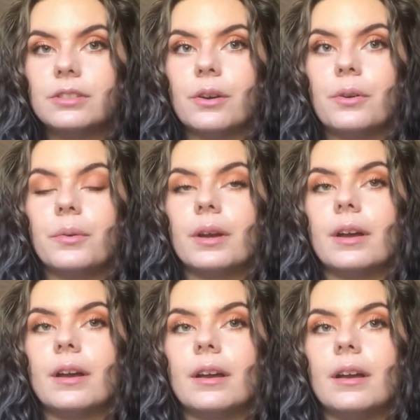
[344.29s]
So
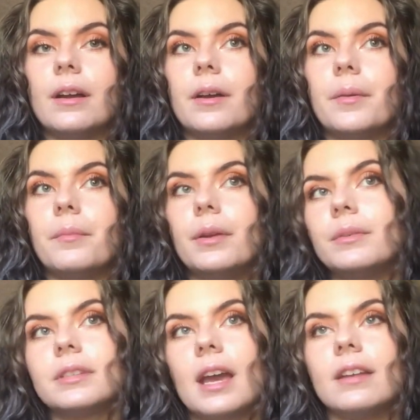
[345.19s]
it
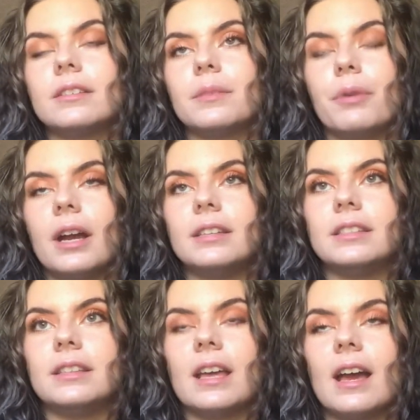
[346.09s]
was kind of
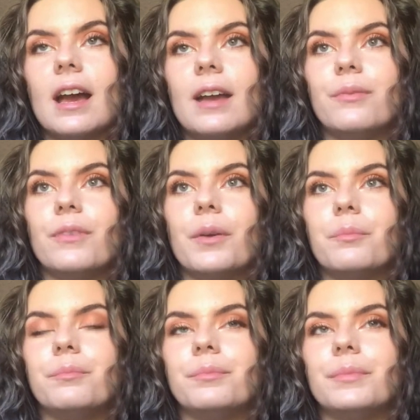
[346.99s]
surprising that I felt